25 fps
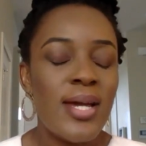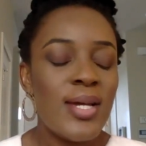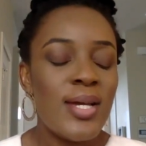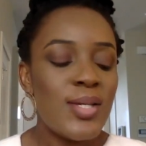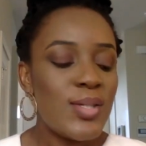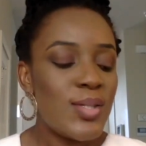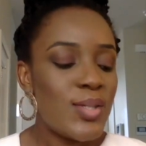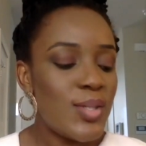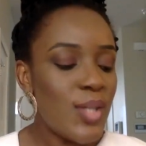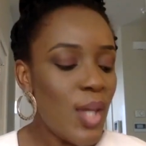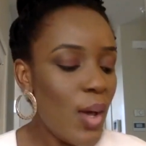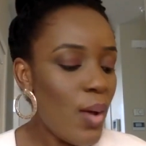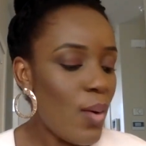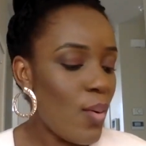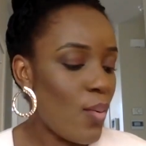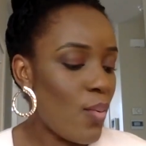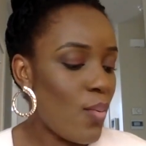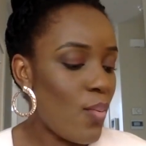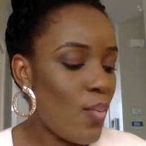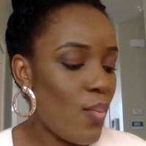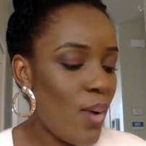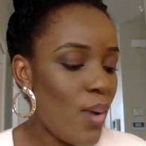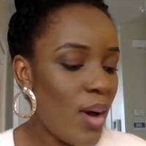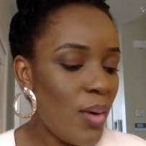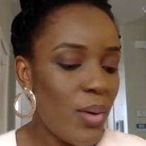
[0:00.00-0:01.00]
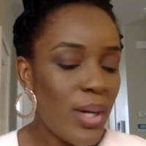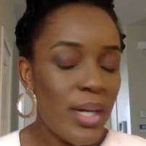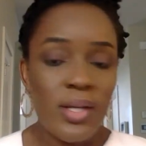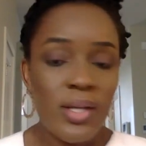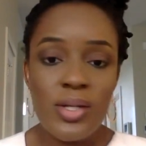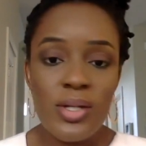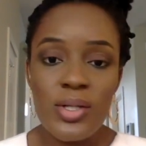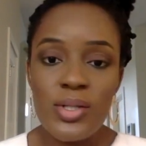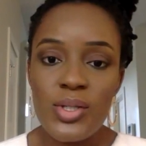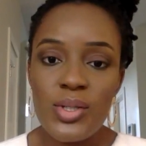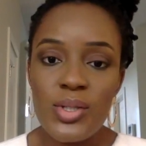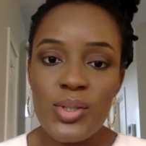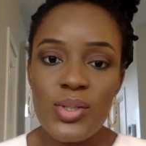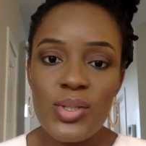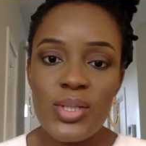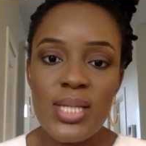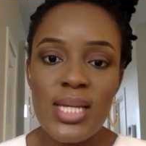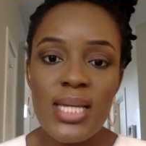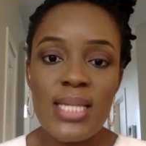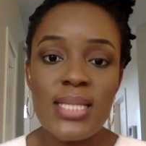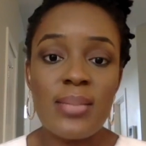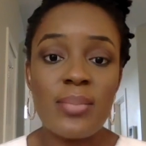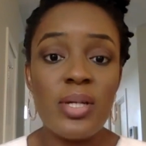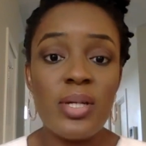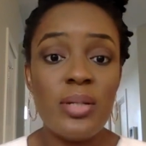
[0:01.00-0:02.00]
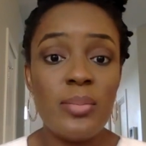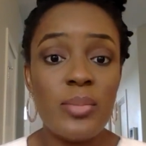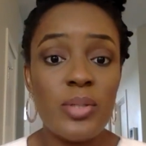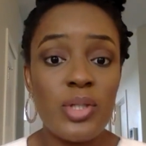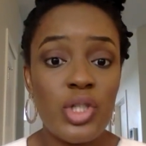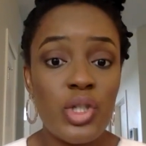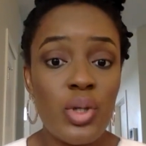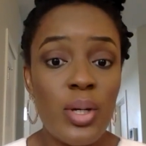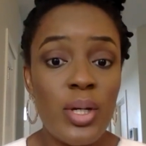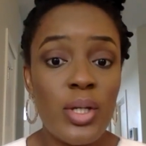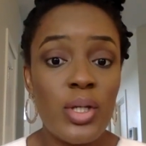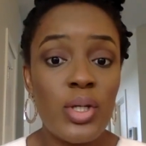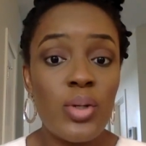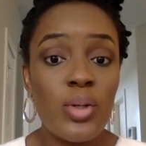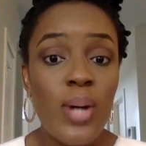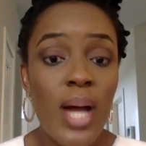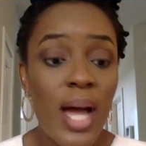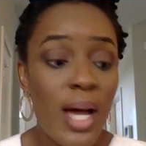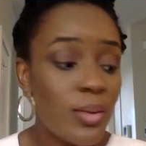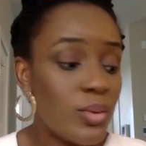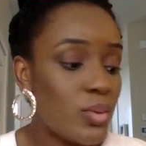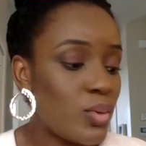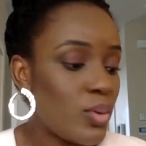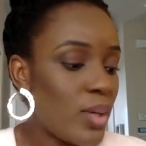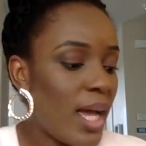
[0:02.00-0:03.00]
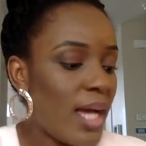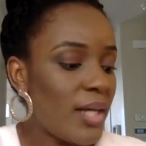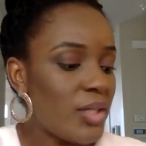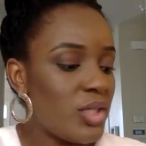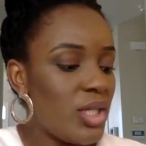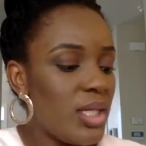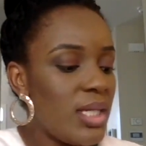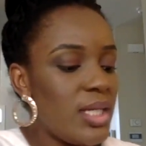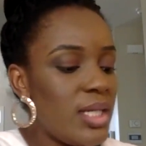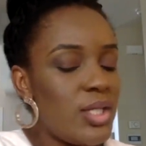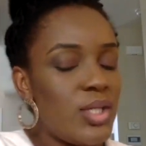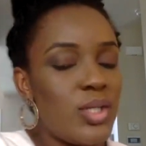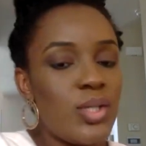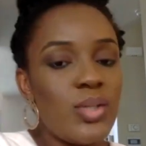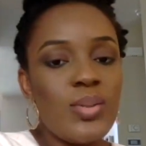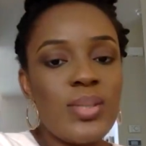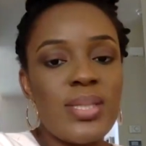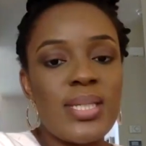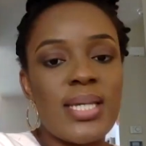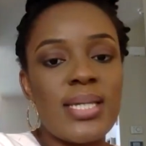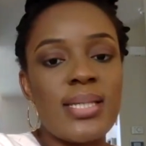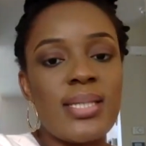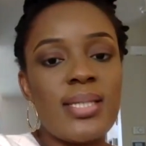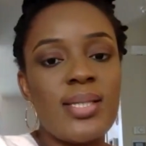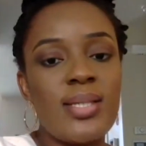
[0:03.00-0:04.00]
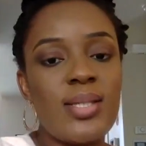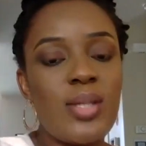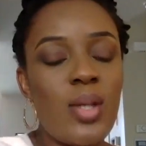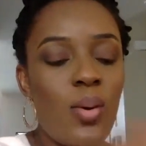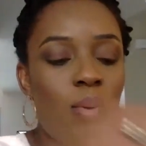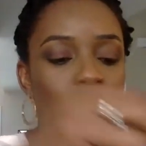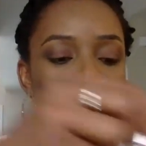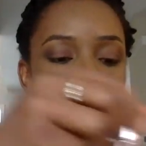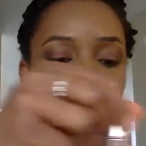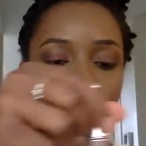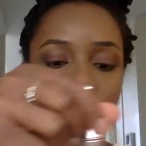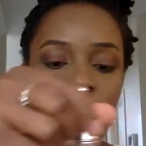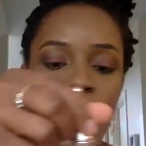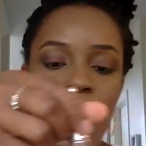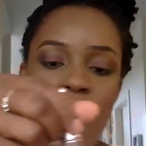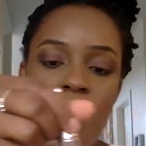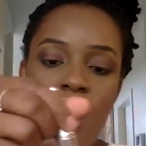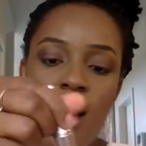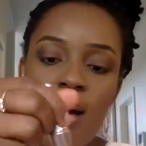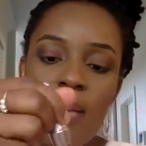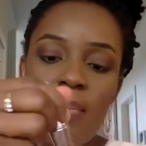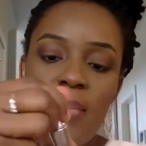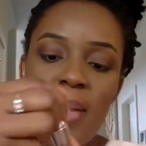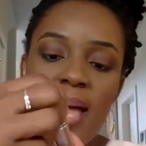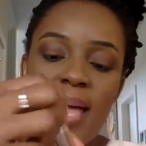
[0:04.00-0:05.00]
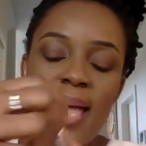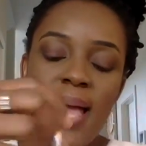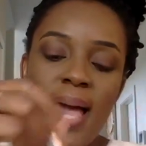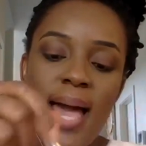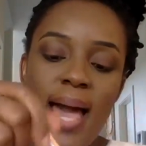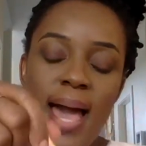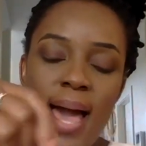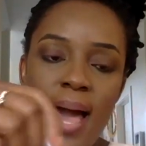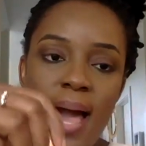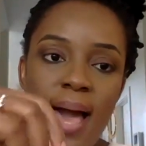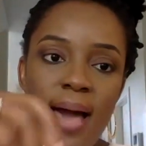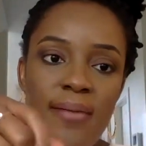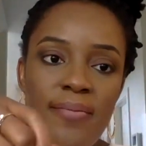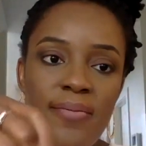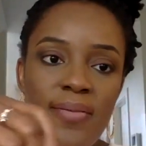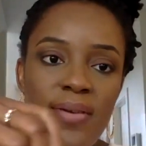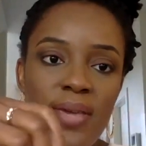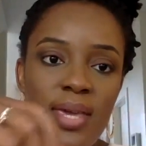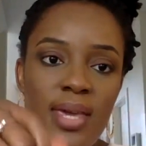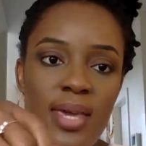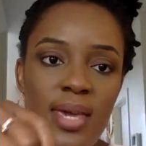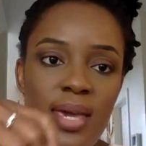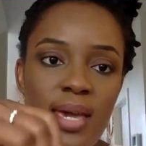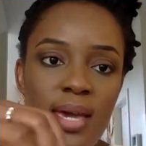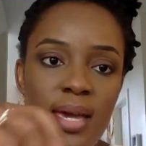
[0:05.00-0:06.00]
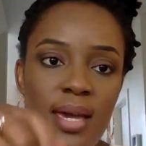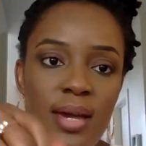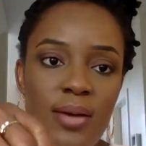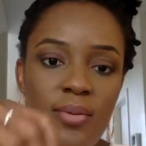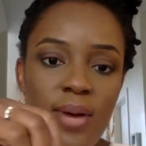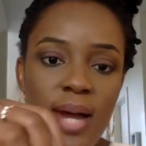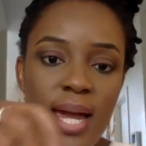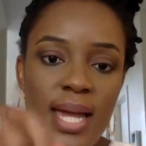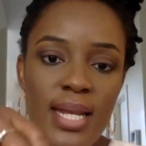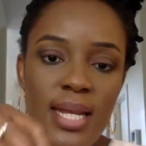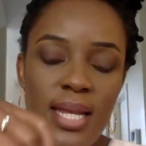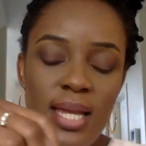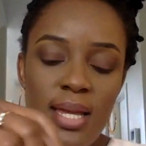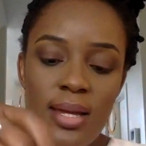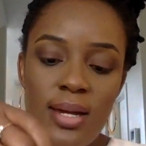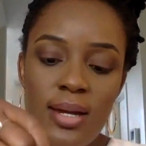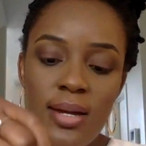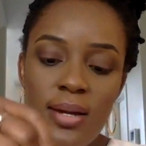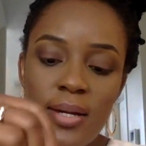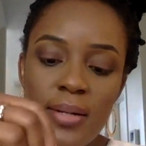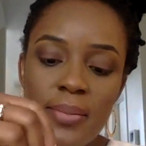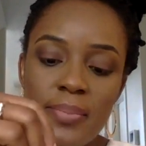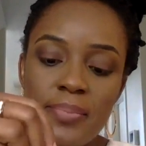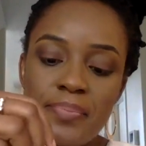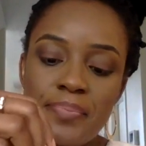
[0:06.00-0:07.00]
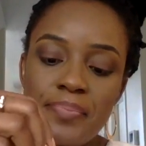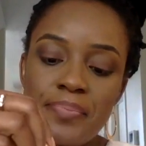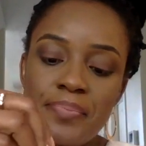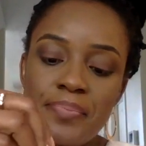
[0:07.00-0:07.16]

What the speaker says: So what we're gonna do today is I'm gonna be showing you how to actually use it. So I have here, right here,